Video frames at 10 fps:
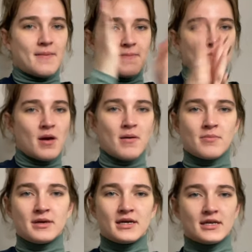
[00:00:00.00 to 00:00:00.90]
Me and my
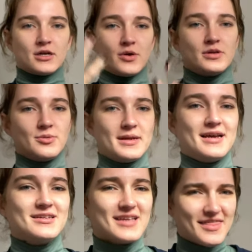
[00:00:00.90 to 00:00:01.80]
mum are gonna go and do my
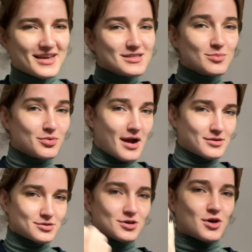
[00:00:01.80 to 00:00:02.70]
nails. I think it's a
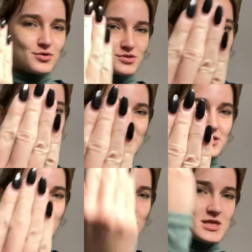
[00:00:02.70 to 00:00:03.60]
bridal show, so I
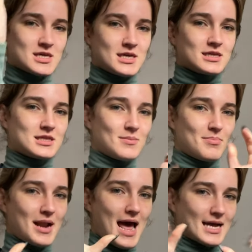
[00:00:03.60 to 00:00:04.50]
don't think that
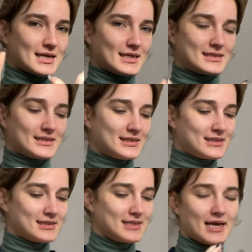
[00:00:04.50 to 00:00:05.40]
black
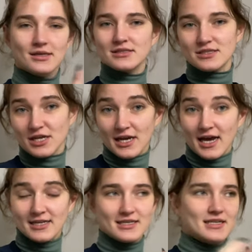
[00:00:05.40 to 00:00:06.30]
nails is gonna
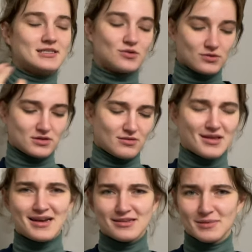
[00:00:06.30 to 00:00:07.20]
cut it. Also,
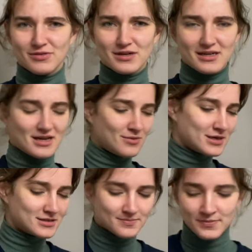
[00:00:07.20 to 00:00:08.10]
they need to be redone anyways.